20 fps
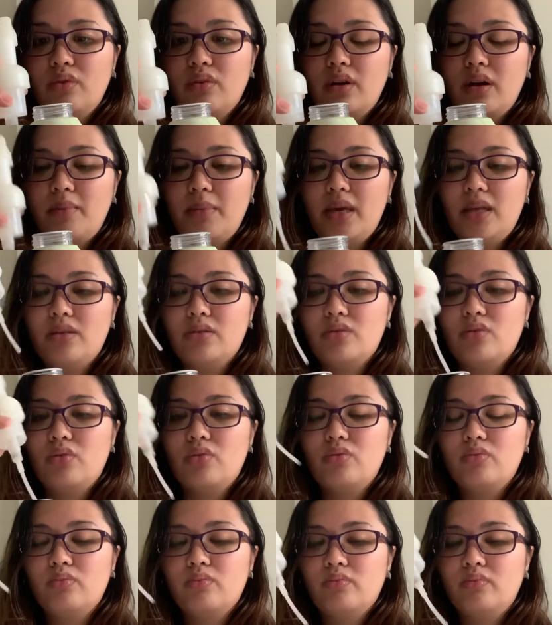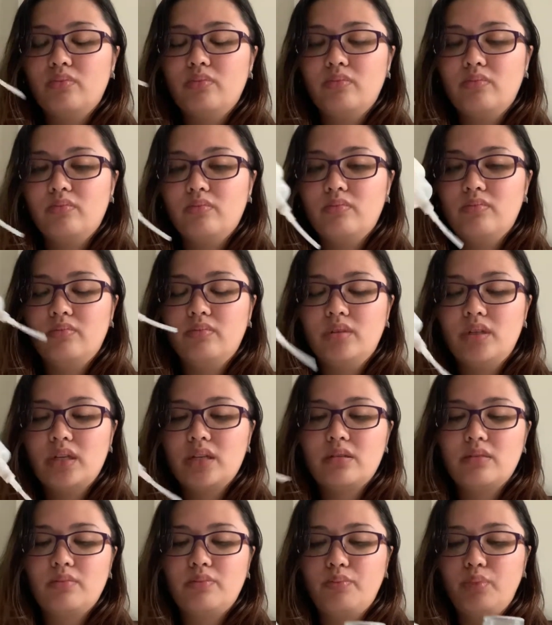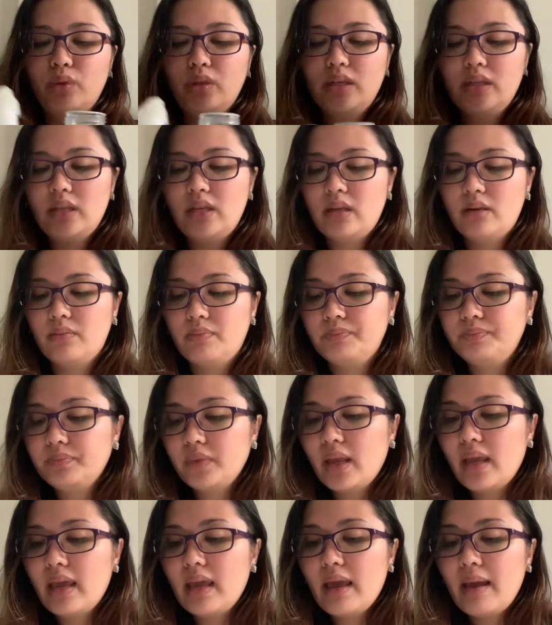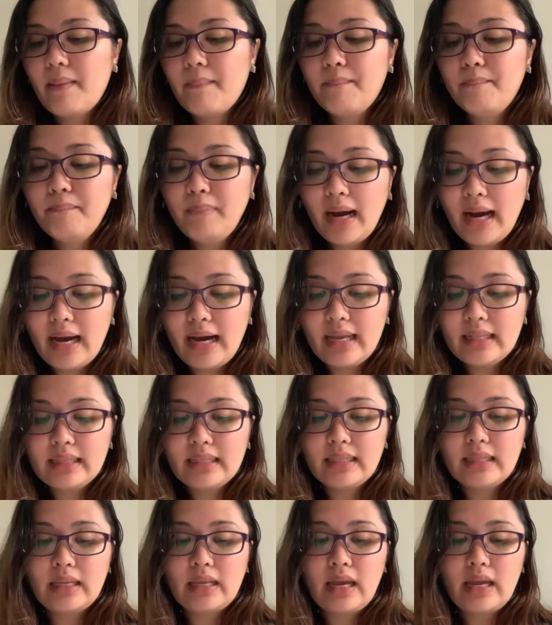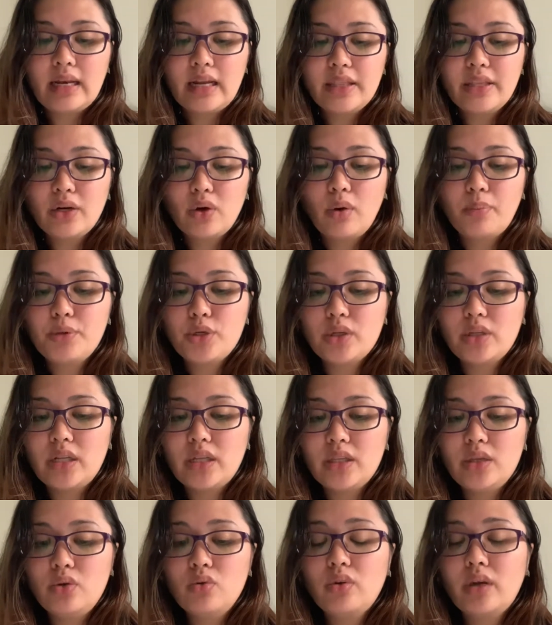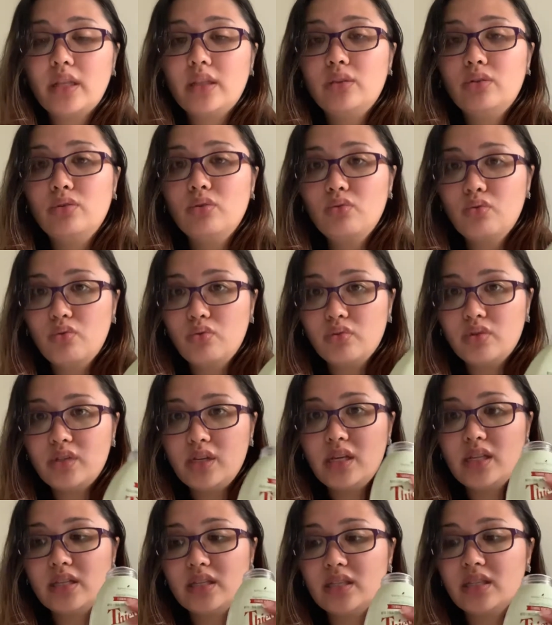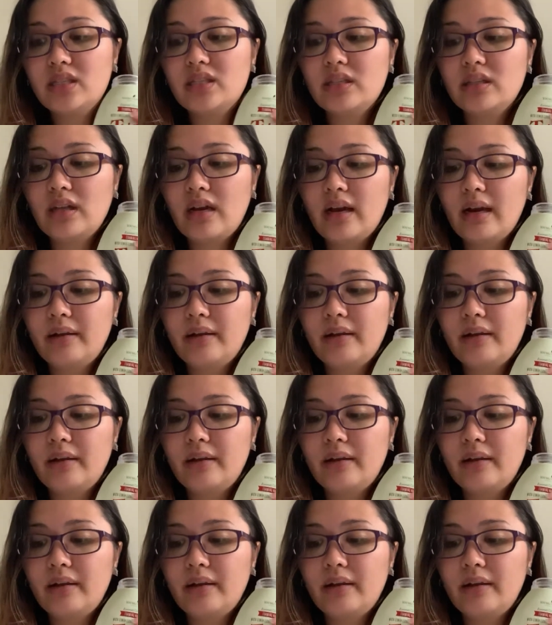come in. So just put it in. But another option that you can do, since